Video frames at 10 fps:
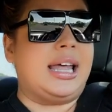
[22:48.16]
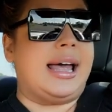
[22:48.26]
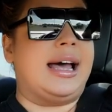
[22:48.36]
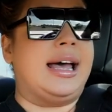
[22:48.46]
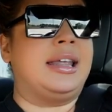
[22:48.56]

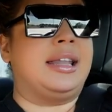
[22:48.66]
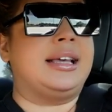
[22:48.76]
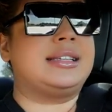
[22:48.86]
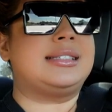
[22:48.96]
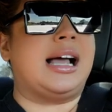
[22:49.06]
at
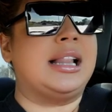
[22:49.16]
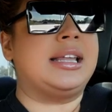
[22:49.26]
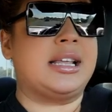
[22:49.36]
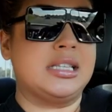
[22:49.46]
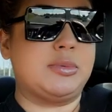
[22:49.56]
like
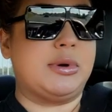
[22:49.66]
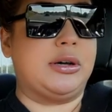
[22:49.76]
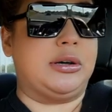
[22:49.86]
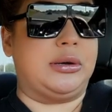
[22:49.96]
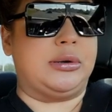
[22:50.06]
salad
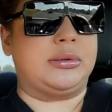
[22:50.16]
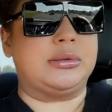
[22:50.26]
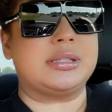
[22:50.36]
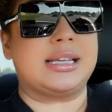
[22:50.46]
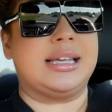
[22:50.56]

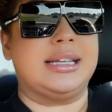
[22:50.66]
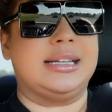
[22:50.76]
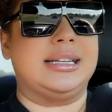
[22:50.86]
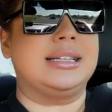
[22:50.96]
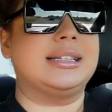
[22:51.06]
inspos,
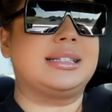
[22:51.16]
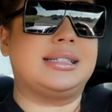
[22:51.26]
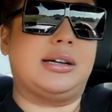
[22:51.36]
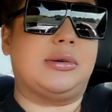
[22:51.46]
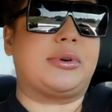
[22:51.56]
and
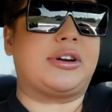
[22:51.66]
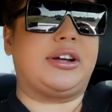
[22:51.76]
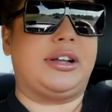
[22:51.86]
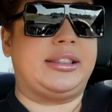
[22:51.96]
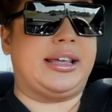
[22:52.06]
so we're
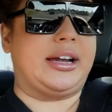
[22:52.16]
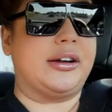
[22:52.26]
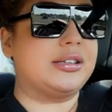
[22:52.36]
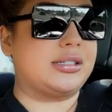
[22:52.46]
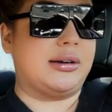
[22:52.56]
good
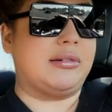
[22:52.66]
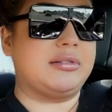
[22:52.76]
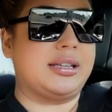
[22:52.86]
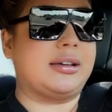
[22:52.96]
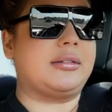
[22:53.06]
there. So I
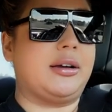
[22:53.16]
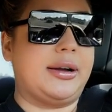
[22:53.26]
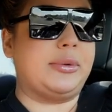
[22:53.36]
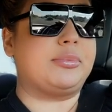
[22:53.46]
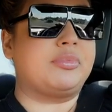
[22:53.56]
was like, all
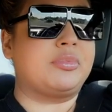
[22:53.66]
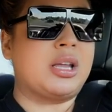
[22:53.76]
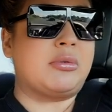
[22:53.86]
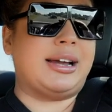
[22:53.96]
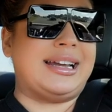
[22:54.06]
right.
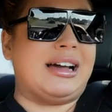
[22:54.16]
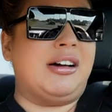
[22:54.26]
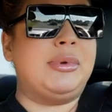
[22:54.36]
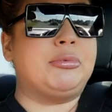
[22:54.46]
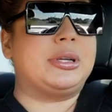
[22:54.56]
Right now,
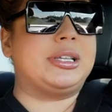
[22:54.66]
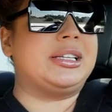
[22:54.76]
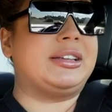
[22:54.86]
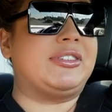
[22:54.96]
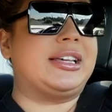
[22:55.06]
I've been really
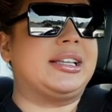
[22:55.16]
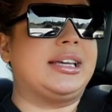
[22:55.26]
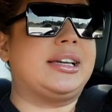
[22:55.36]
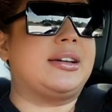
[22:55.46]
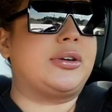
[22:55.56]
loving
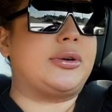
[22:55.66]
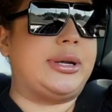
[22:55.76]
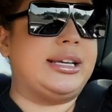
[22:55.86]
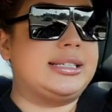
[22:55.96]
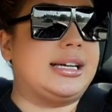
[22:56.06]
like
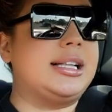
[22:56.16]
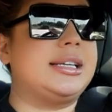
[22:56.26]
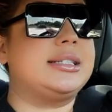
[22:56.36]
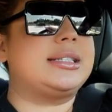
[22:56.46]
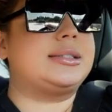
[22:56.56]
Greek
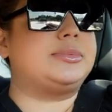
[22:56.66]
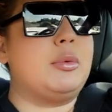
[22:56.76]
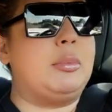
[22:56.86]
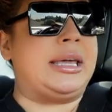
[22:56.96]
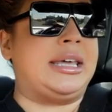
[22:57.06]
salads,
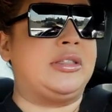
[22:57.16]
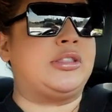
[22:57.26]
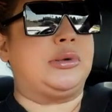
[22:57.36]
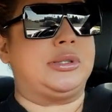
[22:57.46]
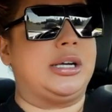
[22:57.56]
making
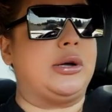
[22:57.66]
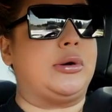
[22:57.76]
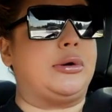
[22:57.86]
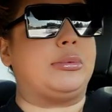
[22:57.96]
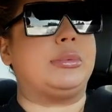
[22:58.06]
those at
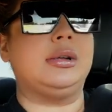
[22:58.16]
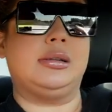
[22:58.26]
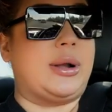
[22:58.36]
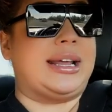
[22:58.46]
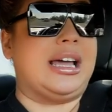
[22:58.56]
home.
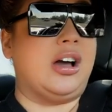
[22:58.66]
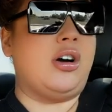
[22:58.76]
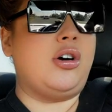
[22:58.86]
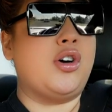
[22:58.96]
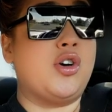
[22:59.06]
When I get
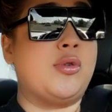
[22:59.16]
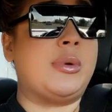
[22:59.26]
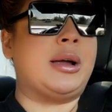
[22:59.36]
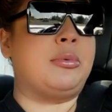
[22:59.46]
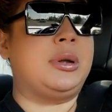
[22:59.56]
home,
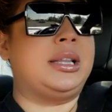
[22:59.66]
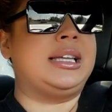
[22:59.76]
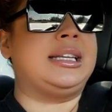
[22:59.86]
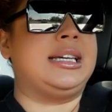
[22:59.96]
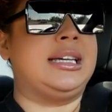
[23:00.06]
I
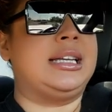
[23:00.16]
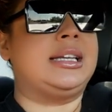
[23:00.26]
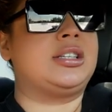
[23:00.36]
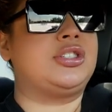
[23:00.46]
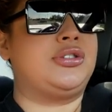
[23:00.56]
really
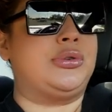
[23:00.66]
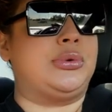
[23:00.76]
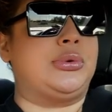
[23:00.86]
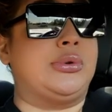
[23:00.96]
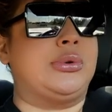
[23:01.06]
need
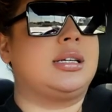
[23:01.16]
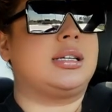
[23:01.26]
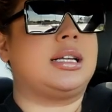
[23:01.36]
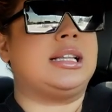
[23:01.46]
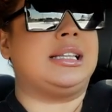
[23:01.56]

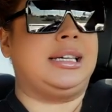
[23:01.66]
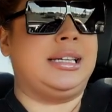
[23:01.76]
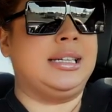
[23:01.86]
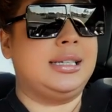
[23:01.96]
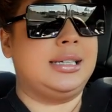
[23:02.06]
to
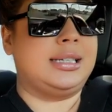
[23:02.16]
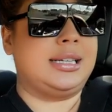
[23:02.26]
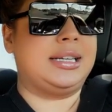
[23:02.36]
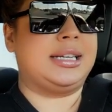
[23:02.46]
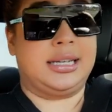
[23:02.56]
clean.
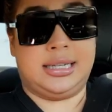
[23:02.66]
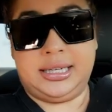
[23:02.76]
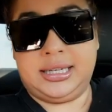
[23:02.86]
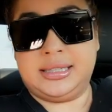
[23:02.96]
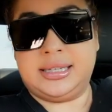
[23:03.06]
I need to get
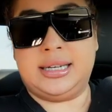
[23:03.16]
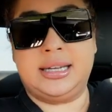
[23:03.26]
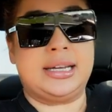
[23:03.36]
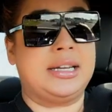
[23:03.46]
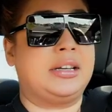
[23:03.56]
cleaning
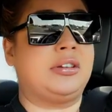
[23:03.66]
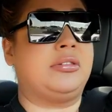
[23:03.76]
done. I need to